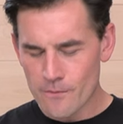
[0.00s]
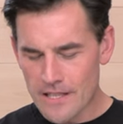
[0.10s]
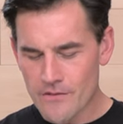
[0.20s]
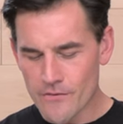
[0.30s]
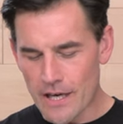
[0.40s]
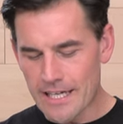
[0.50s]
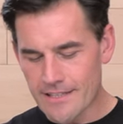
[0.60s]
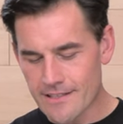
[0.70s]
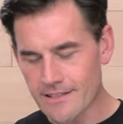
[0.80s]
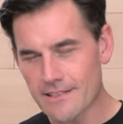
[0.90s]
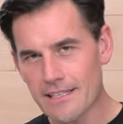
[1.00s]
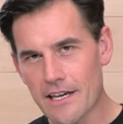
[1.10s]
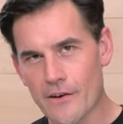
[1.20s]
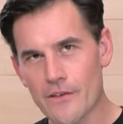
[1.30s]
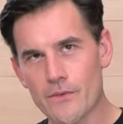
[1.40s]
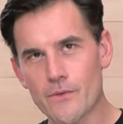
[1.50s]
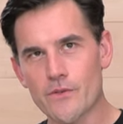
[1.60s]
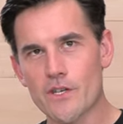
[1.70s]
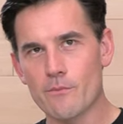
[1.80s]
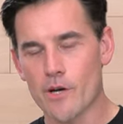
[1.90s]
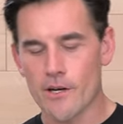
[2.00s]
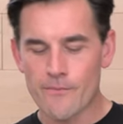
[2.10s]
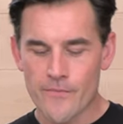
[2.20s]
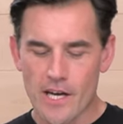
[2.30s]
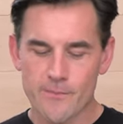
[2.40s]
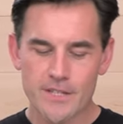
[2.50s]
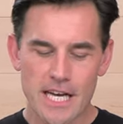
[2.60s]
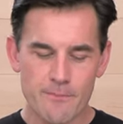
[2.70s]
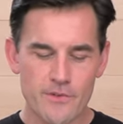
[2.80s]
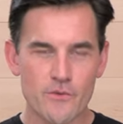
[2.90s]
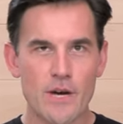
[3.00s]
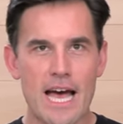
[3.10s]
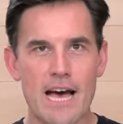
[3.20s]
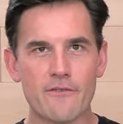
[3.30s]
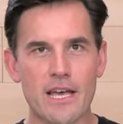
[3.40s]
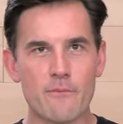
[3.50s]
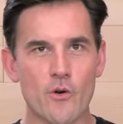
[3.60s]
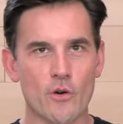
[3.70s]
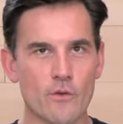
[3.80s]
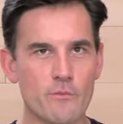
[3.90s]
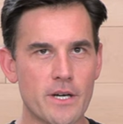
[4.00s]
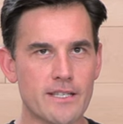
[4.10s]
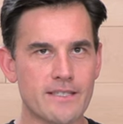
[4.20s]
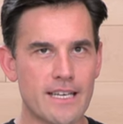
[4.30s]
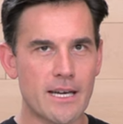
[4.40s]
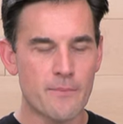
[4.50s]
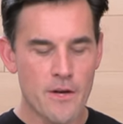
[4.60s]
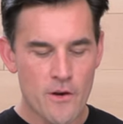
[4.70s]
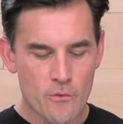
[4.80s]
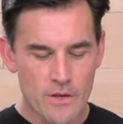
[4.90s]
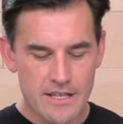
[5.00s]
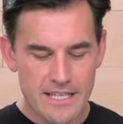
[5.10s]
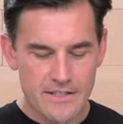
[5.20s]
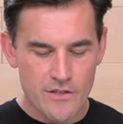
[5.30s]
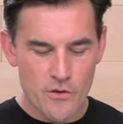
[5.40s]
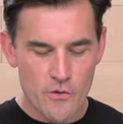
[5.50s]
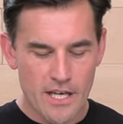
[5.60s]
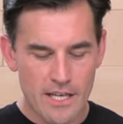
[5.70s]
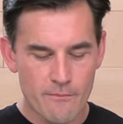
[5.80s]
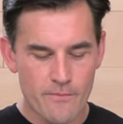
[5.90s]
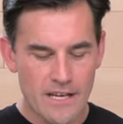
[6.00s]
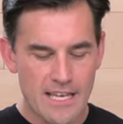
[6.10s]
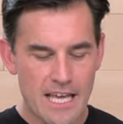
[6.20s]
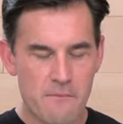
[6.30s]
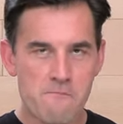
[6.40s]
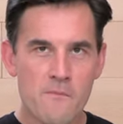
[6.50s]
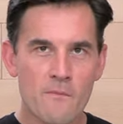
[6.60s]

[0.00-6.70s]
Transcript: That's fine. It's gonna let the air in through the chin bar. Up top, you have a more robust setup with these two kind of, again,